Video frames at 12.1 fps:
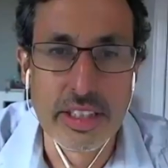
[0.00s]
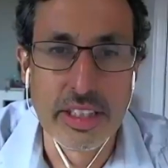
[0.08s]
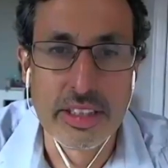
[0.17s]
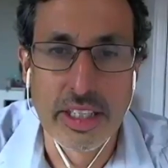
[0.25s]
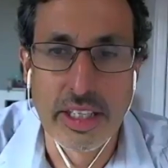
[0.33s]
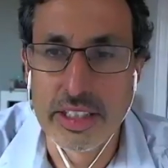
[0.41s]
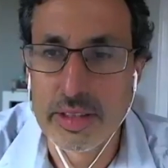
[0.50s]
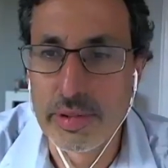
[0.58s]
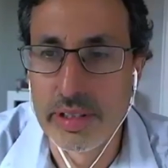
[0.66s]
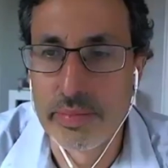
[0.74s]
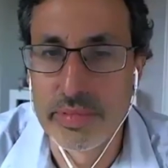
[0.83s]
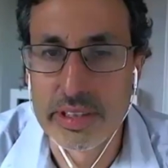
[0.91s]
is an expert
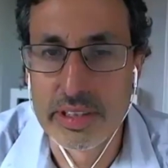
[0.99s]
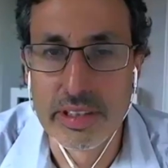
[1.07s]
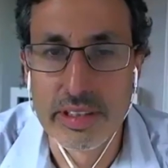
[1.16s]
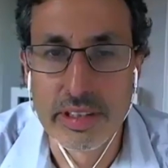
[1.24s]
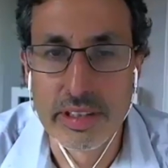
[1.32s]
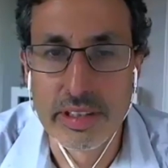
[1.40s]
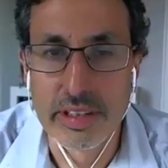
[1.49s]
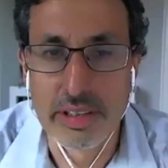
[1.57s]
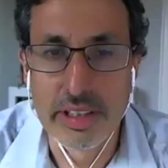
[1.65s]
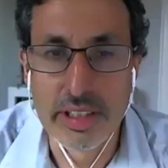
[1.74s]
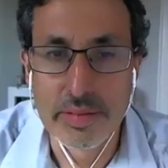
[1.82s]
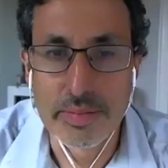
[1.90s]
in machine
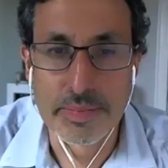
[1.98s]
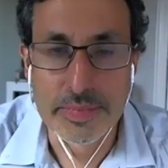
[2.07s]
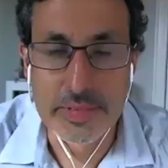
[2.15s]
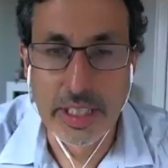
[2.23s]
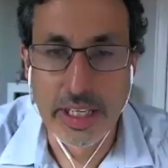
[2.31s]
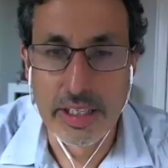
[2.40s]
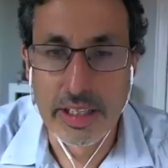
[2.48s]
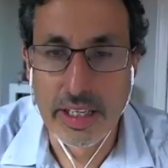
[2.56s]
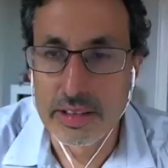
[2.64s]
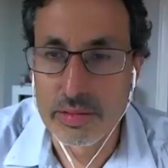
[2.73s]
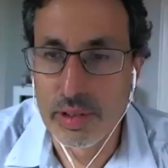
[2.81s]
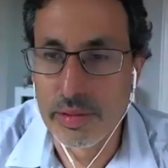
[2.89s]
learning, and
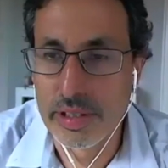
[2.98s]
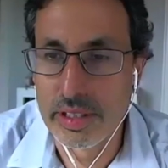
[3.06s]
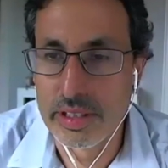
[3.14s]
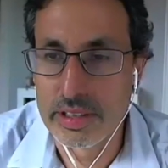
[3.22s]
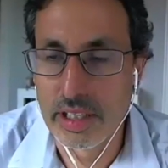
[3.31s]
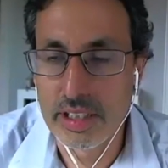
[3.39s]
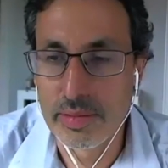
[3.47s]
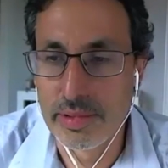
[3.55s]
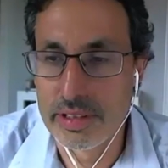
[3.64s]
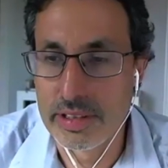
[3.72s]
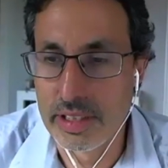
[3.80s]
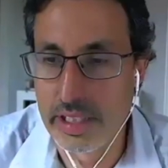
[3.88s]
that's what we're going to talk
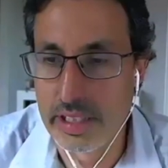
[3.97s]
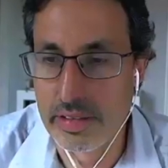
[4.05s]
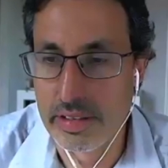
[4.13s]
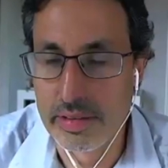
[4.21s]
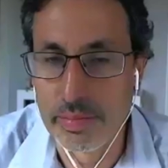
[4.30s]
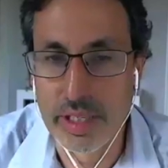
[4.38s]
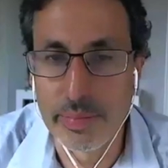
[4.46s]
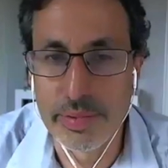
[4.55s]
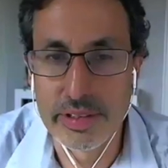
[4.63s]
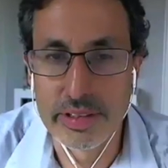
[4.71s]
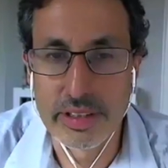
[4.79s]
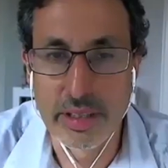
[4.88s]
about today, a
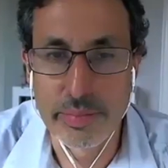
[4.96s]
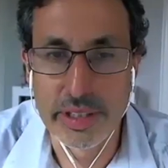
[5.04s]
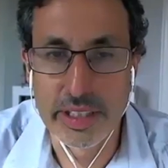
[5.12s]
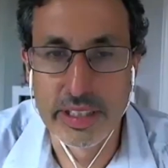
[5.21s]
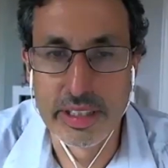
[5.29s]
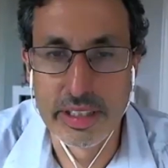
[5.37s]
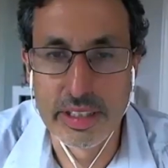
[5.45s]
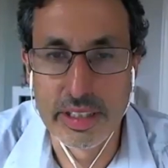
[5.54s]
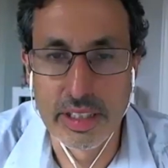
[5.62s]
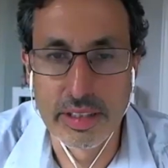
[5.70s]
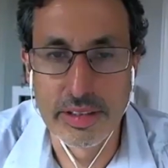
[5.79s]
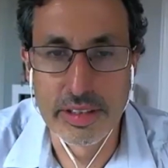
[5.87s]
popular topic
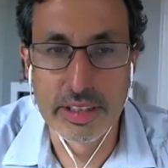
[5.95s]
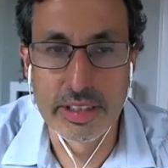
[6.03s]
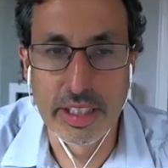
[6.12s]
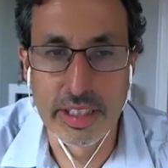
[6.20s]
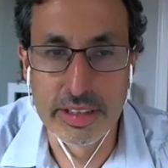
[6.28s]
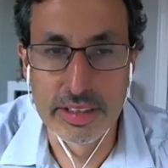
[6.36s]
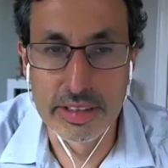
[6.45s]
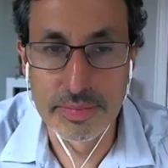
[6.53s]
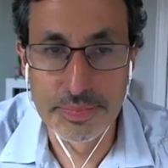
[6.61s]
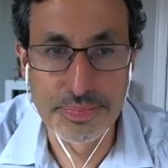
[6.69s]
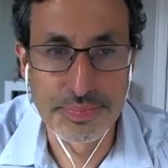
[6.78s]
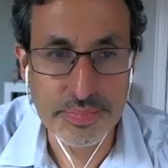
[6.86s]
uh, these days.
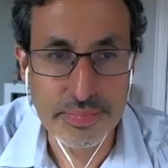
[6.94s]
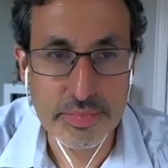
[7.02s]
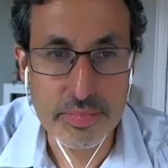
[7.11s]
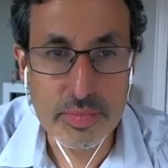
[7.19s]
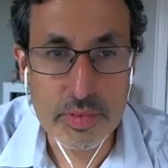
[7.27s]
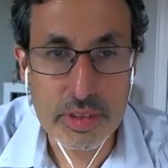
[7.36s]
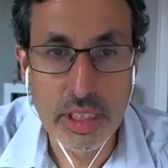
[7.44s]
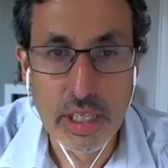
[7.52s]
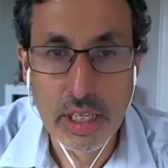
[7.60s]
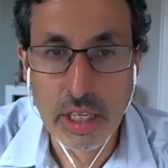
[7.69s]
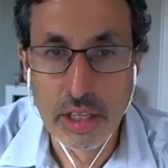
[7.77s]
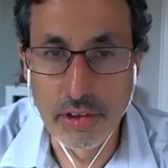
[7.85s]

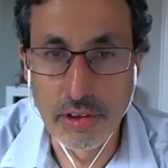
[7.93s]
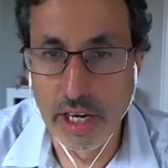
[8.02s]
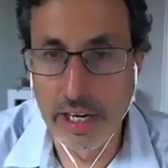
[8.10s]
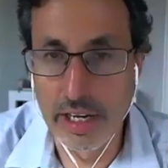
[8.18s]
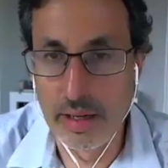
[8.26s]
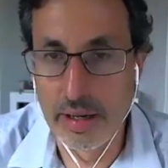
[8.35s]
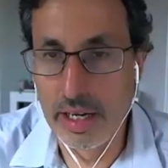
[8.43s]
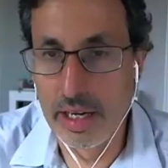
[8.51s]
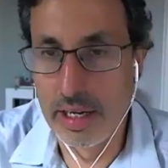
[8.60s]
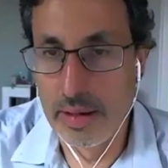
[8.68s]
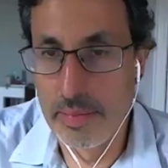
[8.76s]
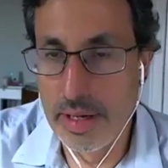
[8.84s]
So I, uh,
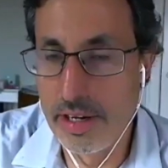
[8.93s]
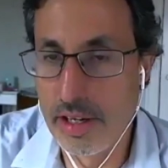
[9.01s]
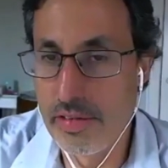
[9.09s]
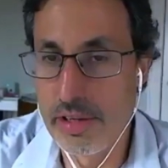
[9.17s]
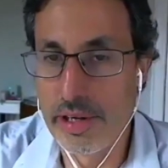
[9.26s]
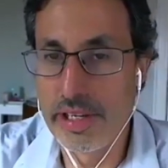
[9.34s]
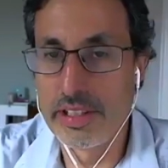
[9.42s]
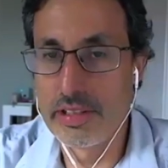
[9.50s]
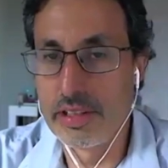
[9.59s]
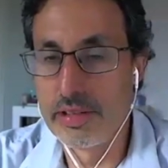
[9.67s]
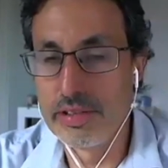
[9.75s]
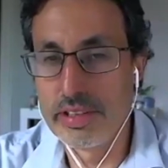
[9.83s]
um, I don't know if you want to
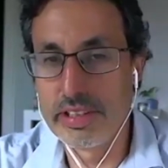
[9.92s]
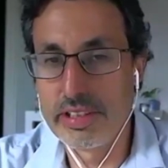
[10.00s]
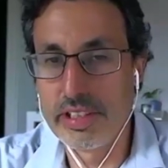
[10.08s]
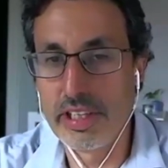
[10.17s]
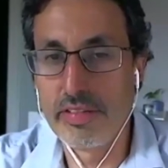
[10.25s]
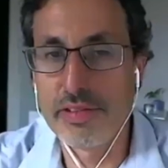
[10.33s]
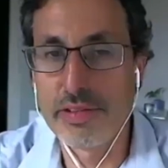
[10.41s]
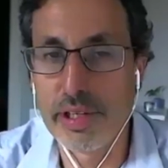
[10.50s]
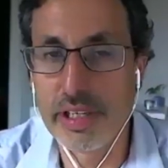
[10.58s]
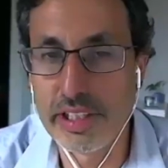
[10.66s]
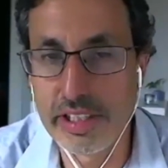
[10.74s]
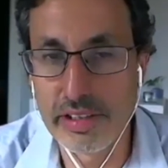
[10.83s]
introduce yourself
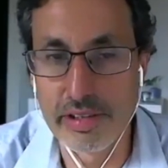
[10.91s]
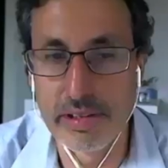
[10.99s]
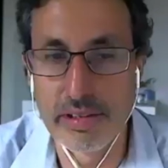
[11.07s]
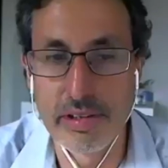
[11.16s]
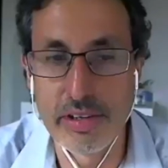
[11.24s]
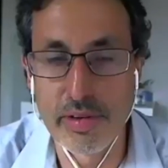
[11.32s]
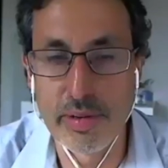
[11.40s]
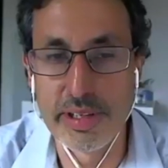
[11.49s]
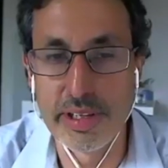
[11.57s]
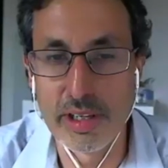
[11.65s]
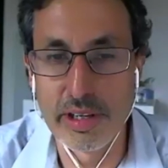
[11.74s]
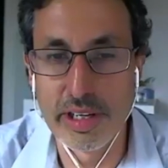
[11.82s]
quickly or, or you want me to
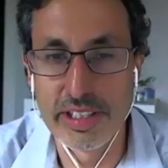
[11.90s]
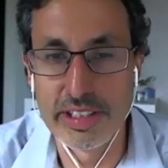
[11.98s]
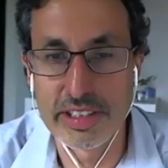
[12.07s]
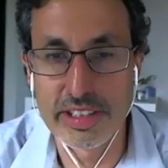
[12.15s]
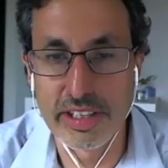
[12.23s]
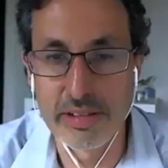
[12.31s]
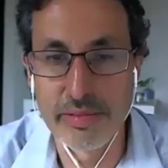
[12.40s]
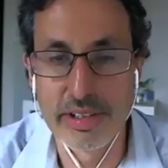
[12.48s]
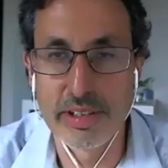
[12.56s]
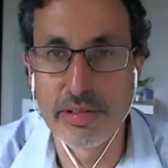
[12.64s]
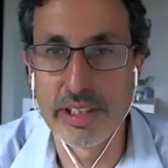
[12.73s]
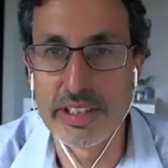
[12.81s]
go ahead and start with a
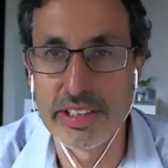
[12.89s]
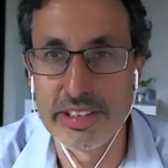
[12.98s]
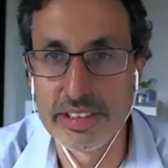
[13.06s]
question.